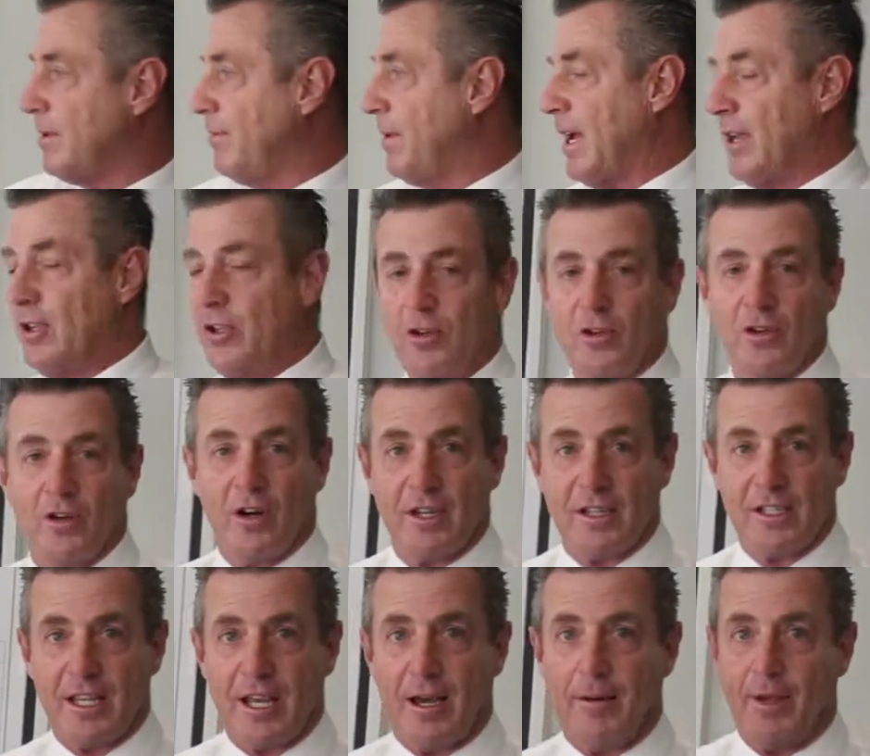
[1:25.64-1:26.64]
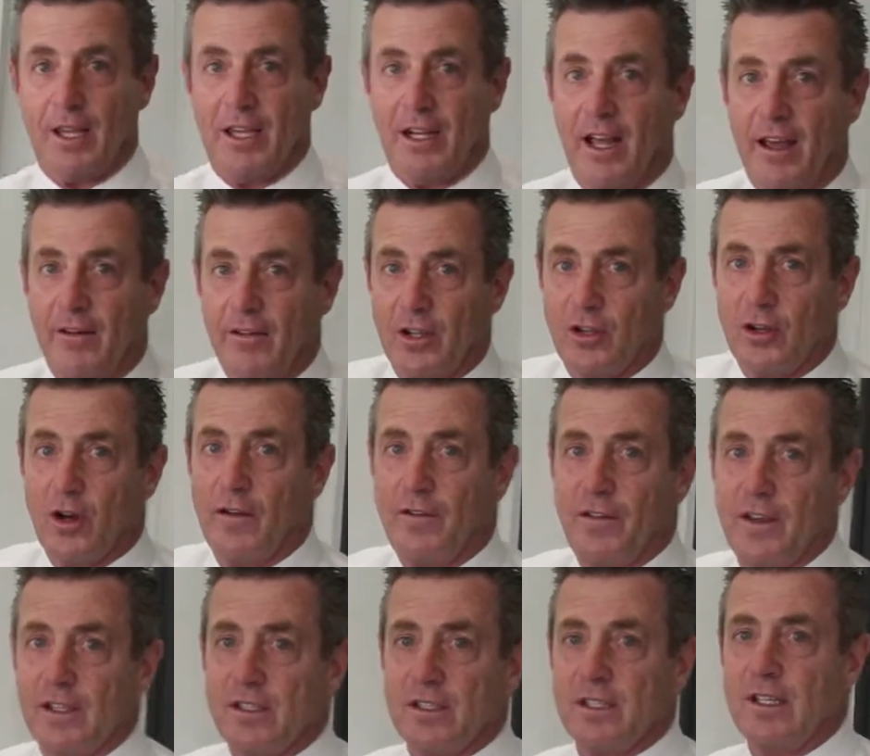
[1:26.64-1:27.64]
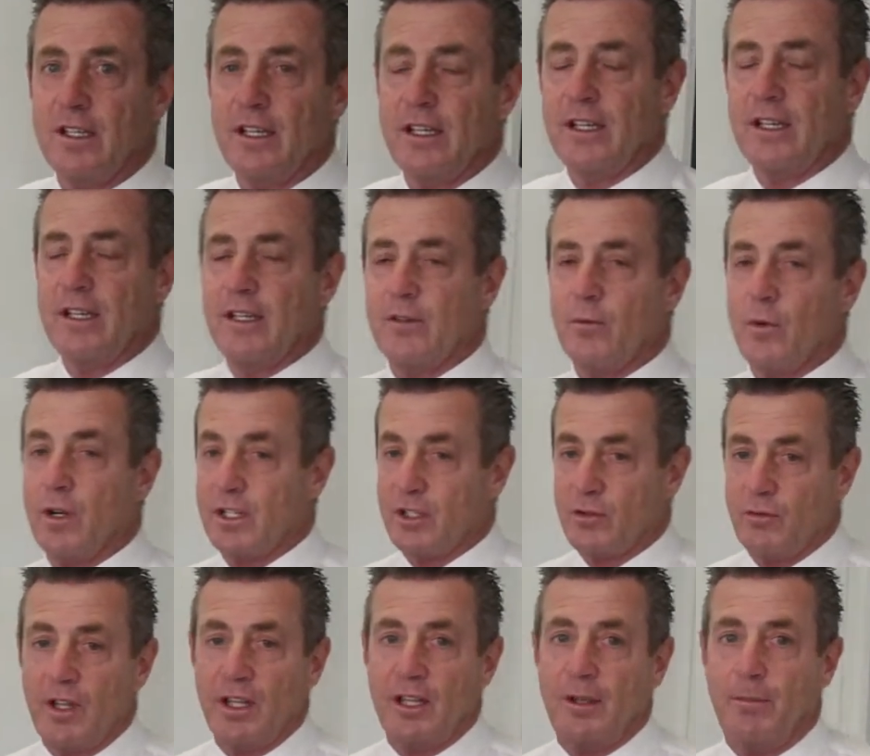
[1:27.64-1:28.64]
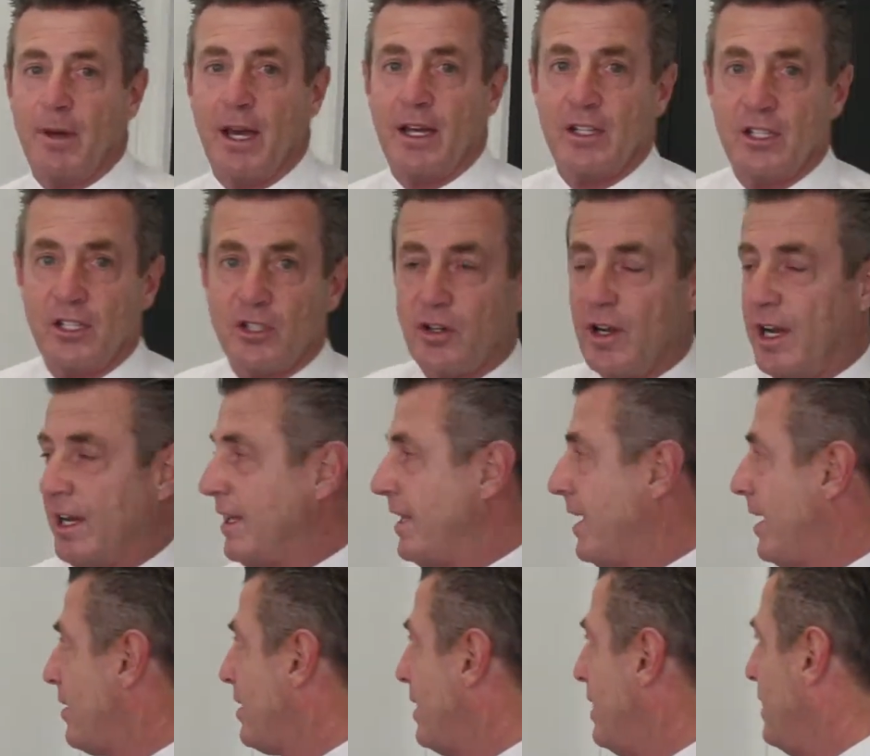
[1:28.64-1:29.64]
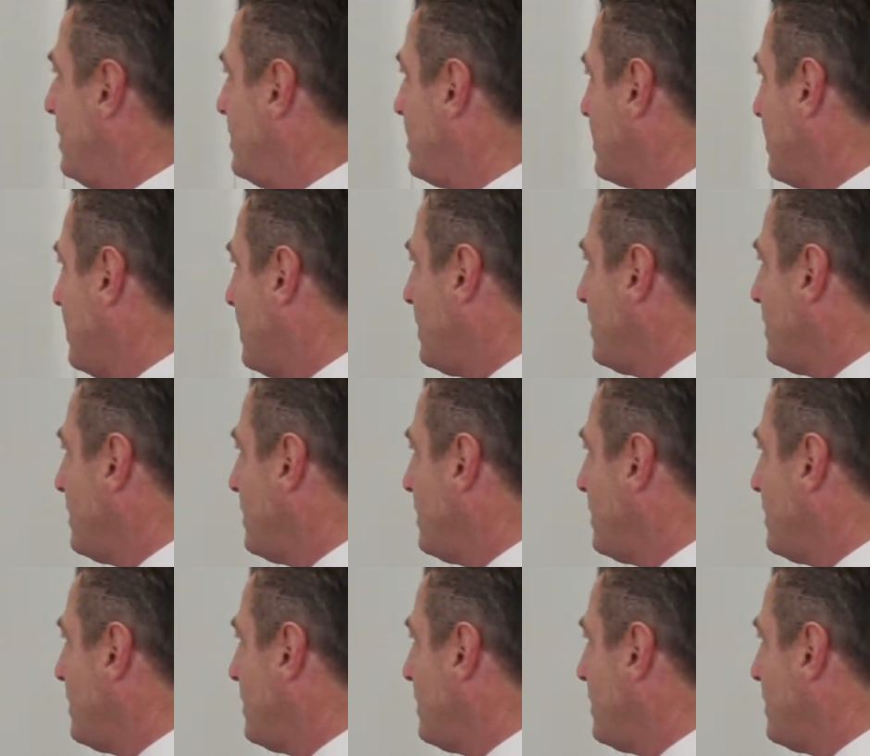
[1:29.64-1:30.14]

about you guys coming and having coffees. What it's really about is training our kids. And